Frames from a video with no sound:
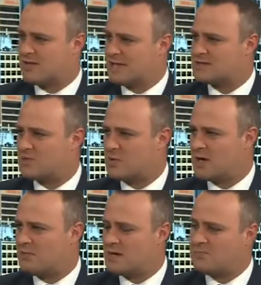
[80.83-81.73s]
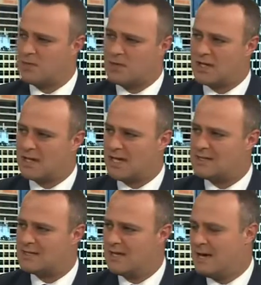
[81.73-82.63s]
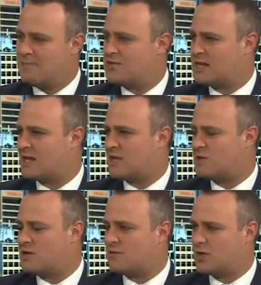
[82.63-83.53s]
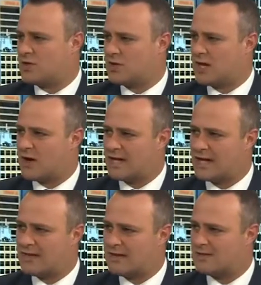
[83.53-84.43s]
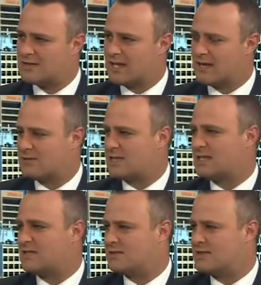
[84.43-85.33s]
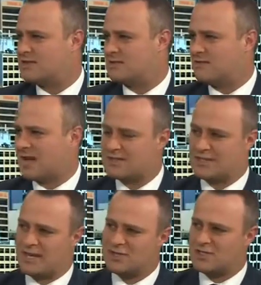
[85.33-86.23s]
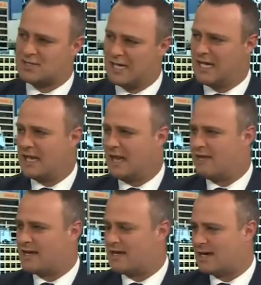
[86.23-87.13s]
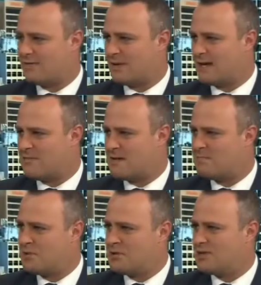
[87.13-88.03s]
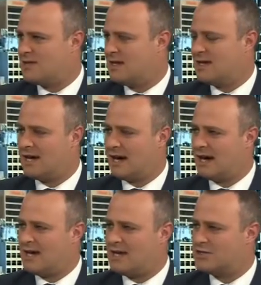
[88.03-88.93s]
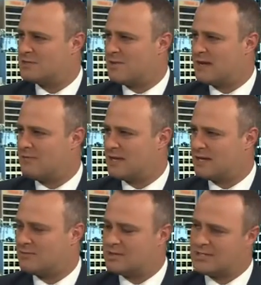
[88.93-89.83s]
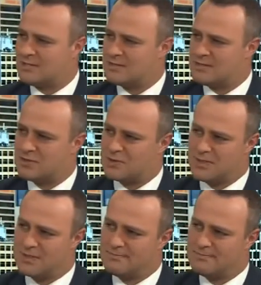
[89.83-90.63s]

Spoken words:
And that's the way to beat Pauline Hanson, particularly when you've got her going out there and saying ridiculous things on vaccinations, loving Vladimir Putin, and just about everything ridiculous in between.